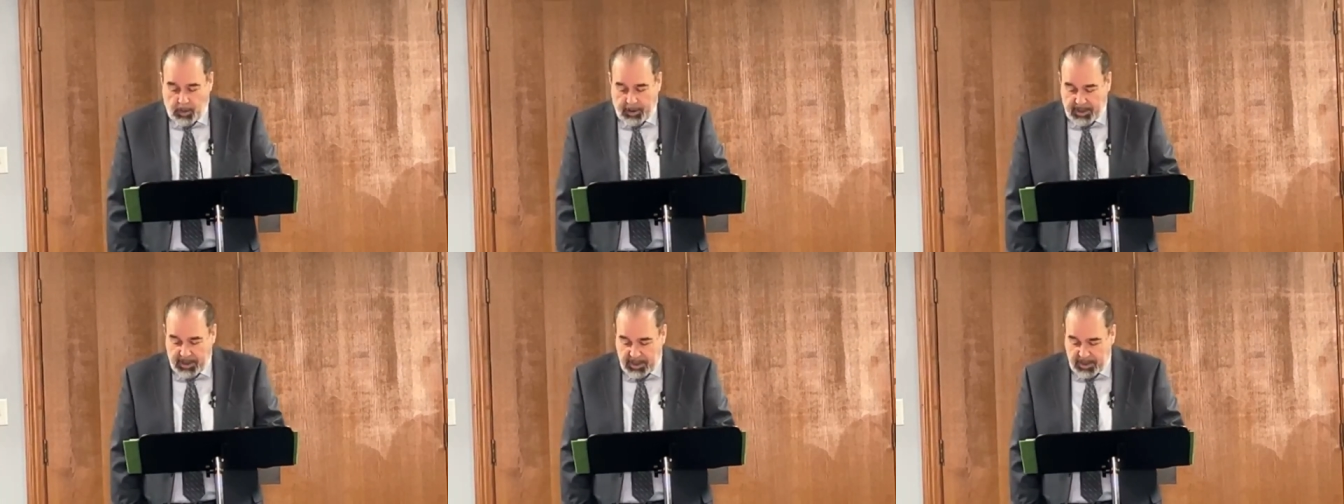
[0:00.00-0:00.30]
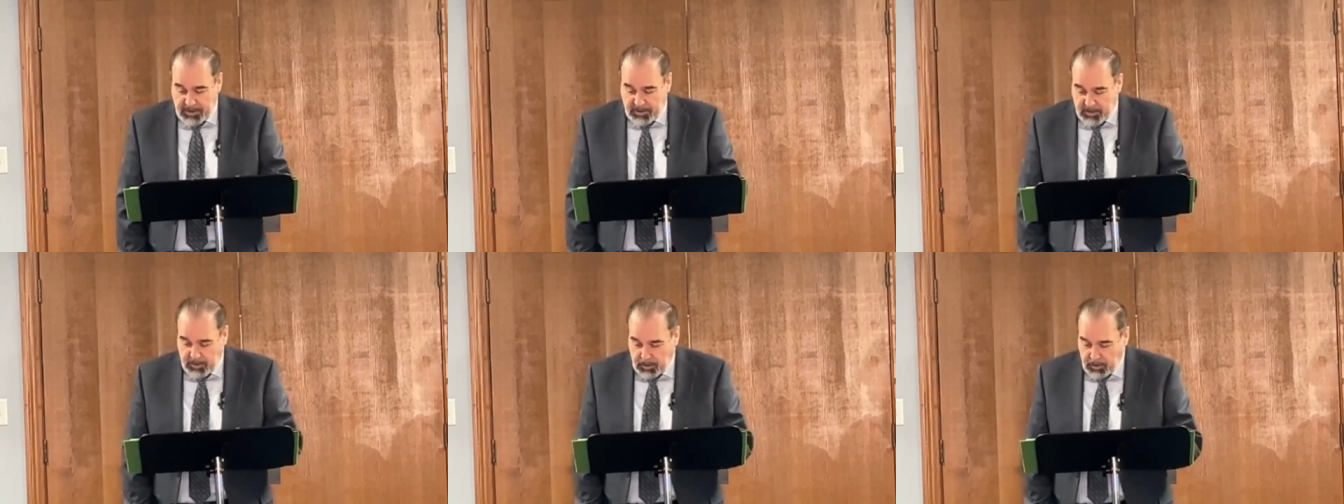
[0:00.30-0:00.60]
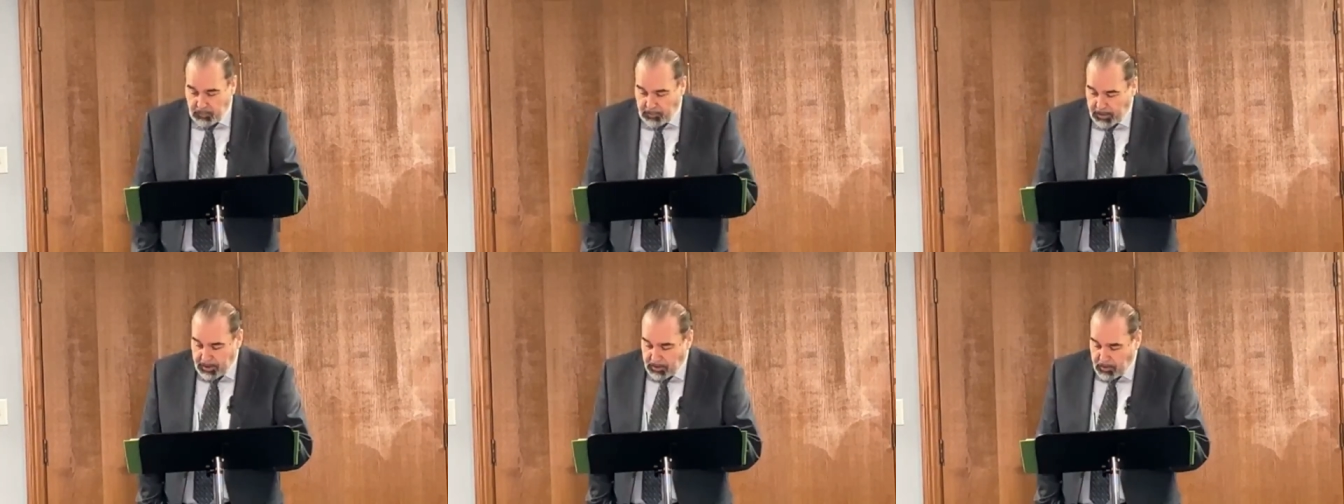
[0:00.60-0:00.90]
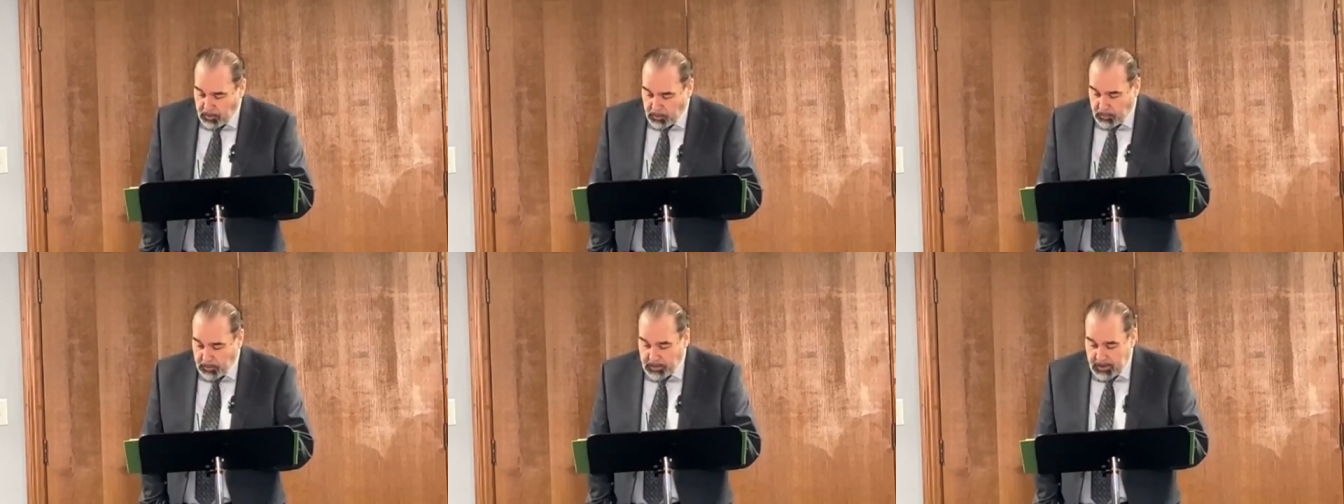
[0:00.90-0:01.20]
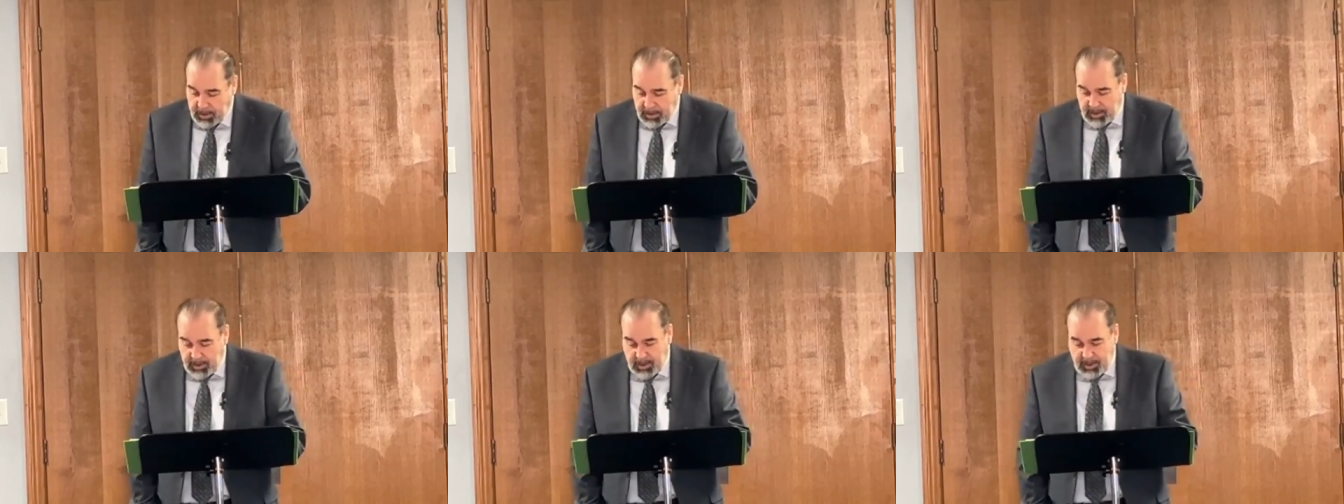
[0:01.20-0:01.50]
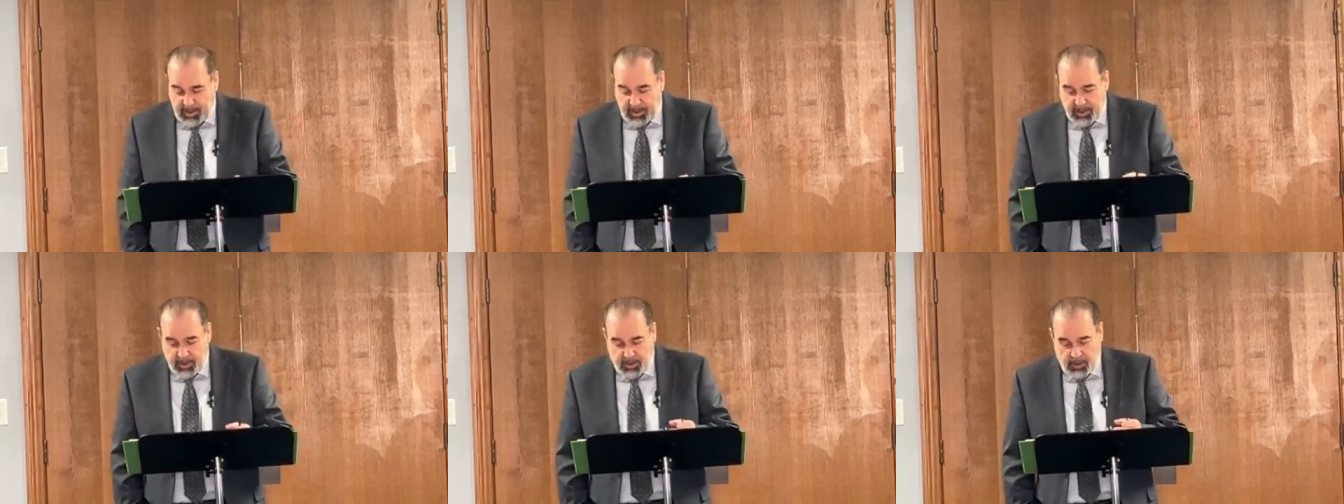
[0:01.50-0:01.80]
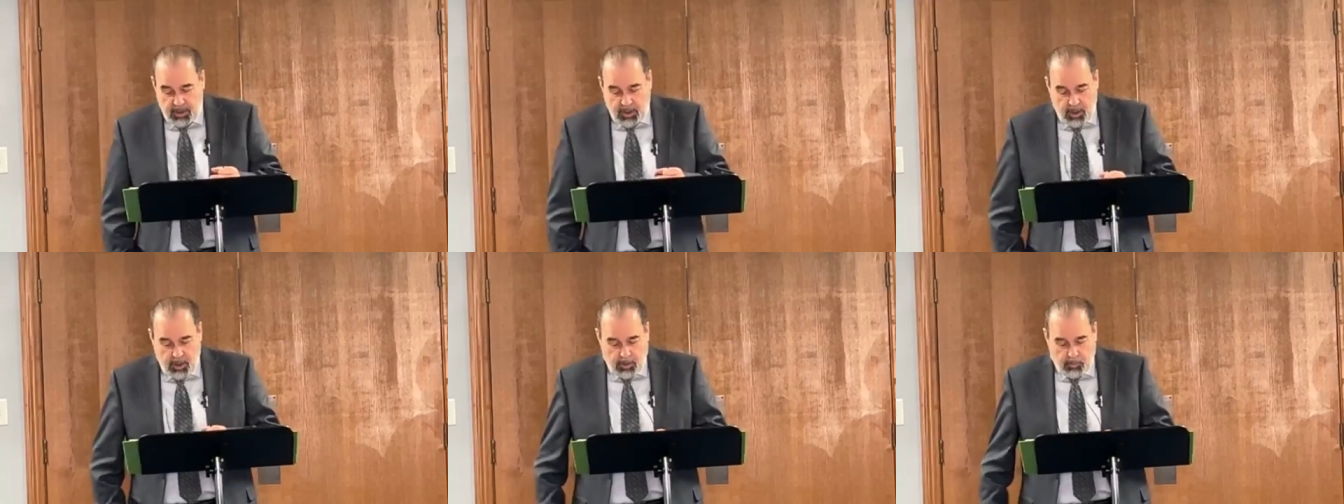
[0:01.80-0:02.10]
what he is doing, who he
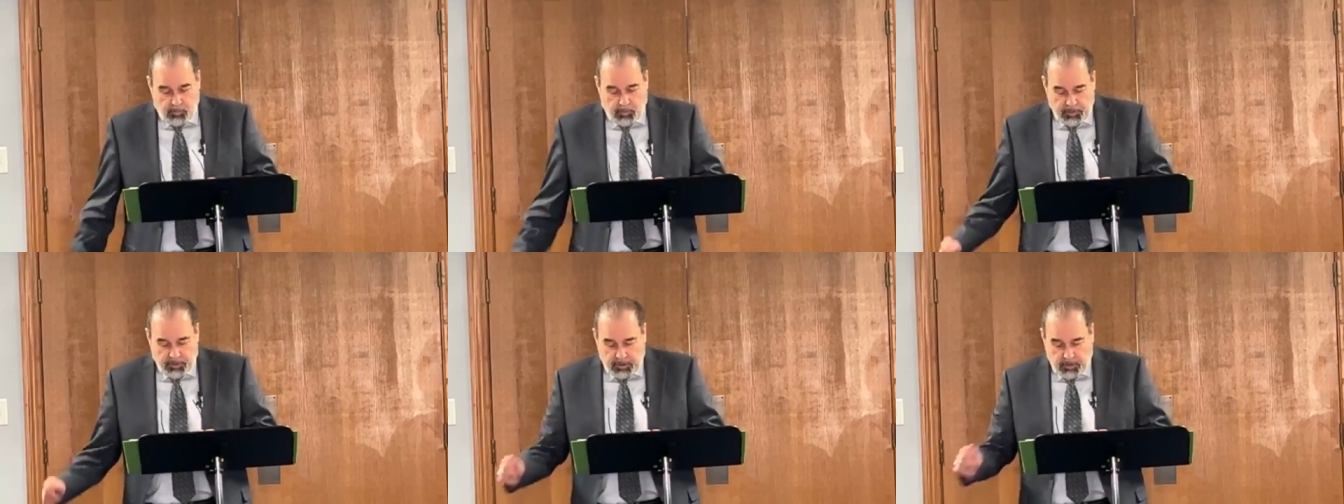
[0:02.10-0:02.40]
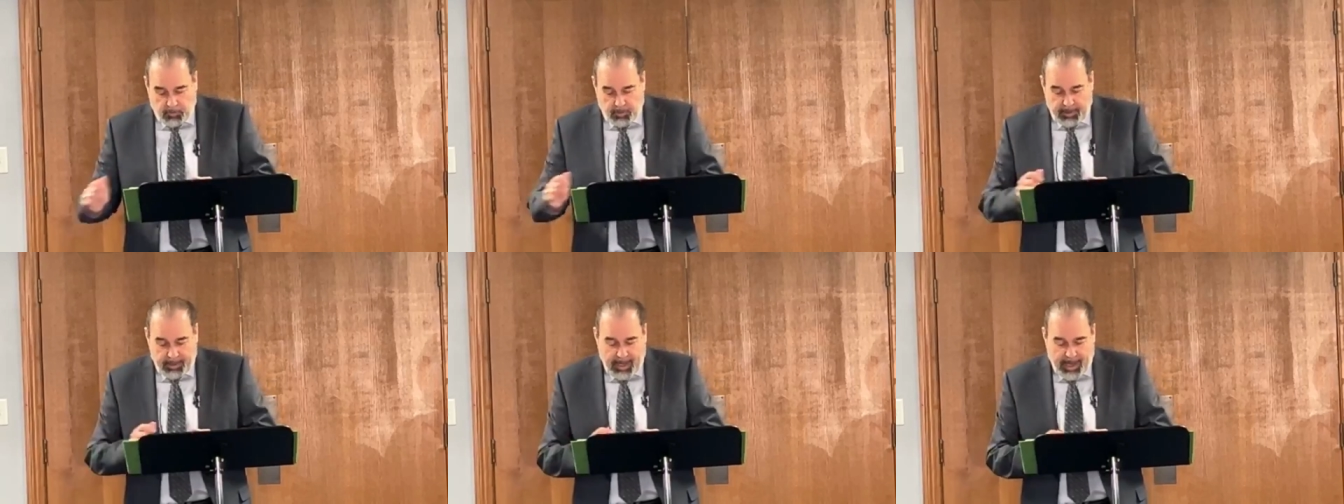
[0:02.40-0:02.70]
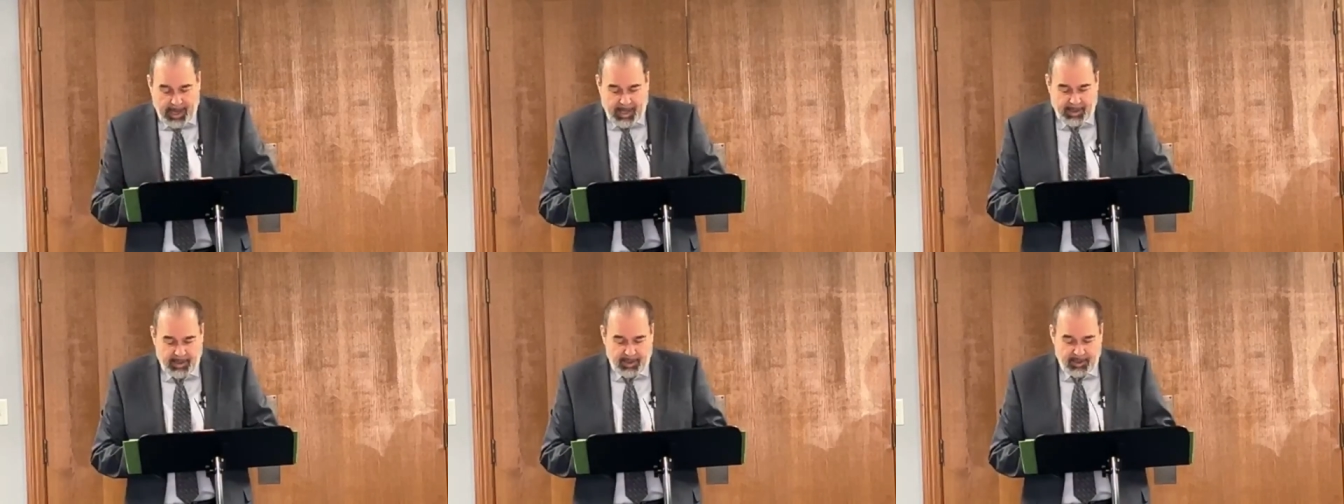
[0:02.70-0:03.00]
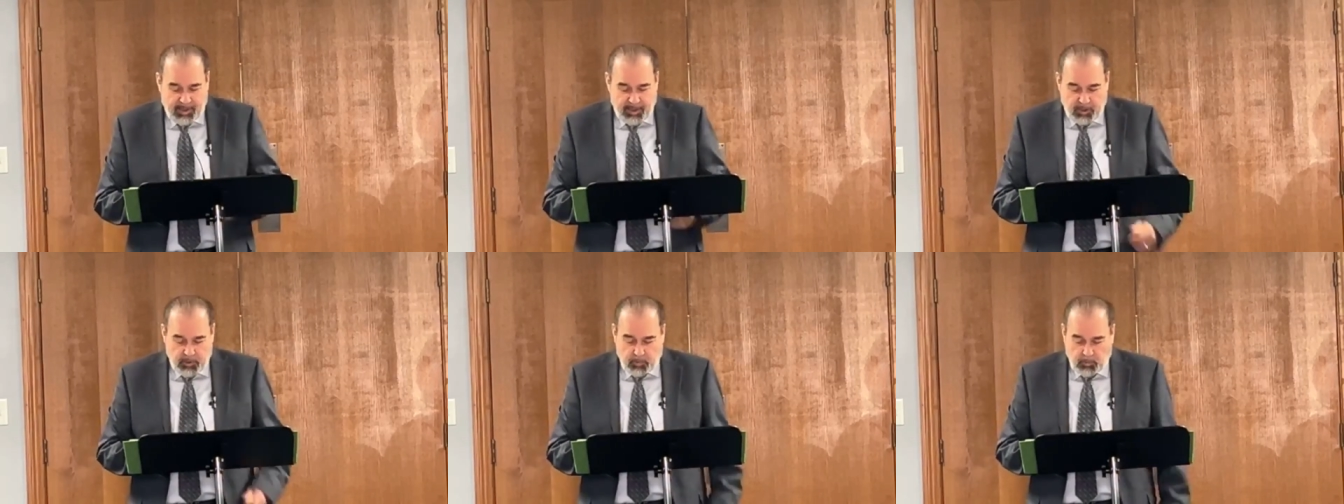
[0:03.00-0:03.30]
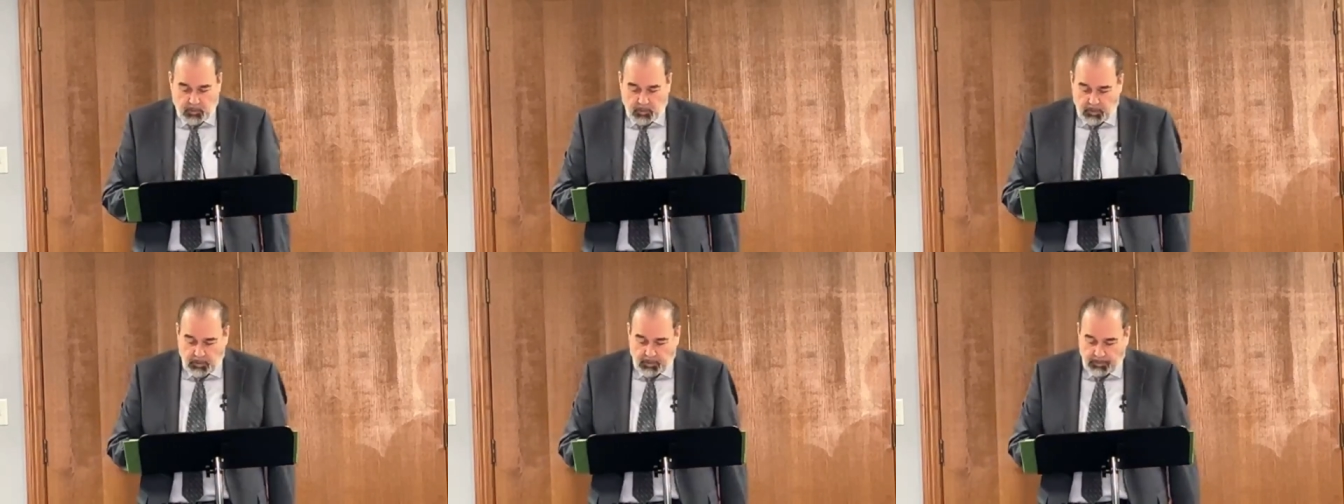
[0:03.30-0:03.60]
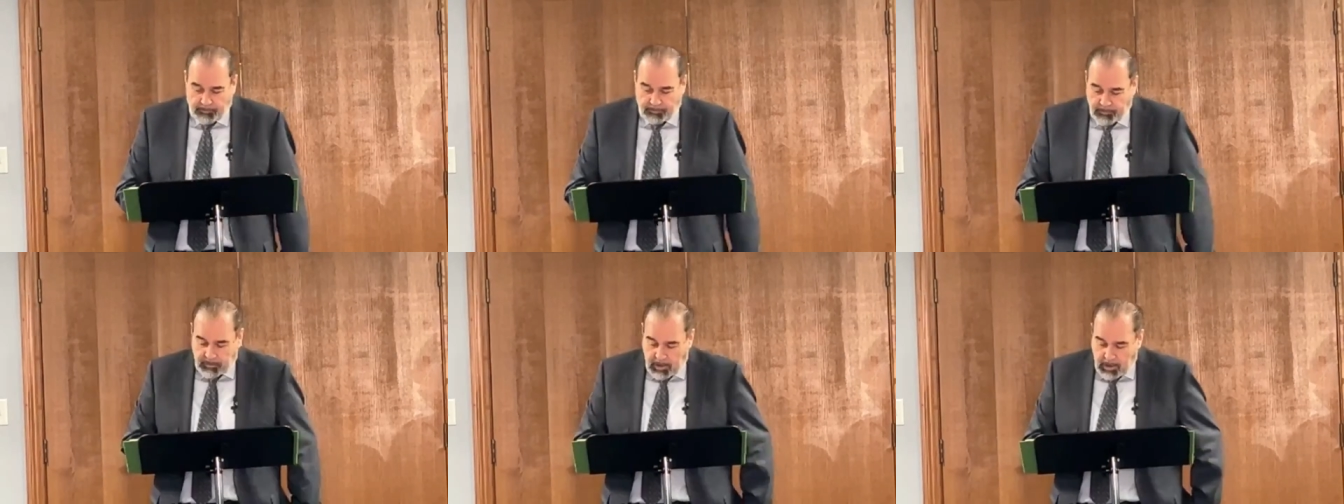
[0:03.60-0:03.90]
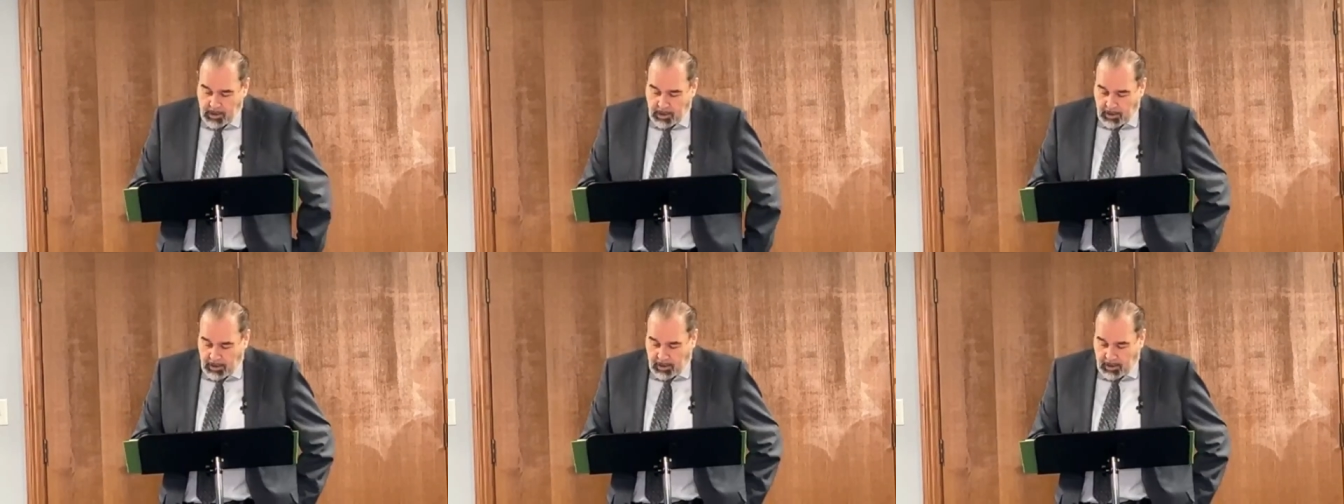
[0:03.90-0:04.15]
is, what's going on in this world.